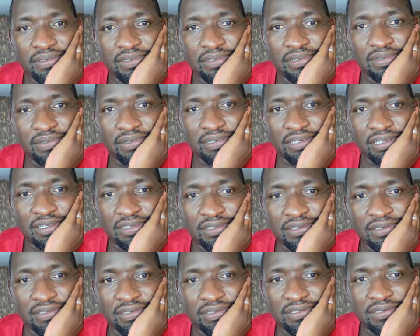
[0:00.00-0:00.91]
Okay,
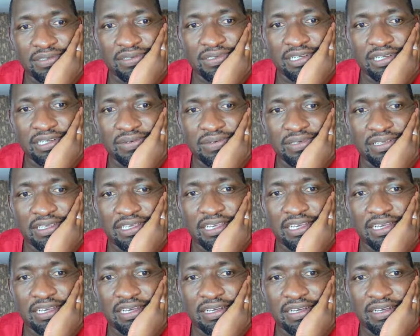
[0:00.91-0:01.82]
so now
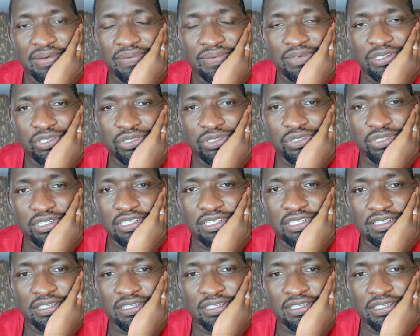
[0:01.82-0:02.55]
here we should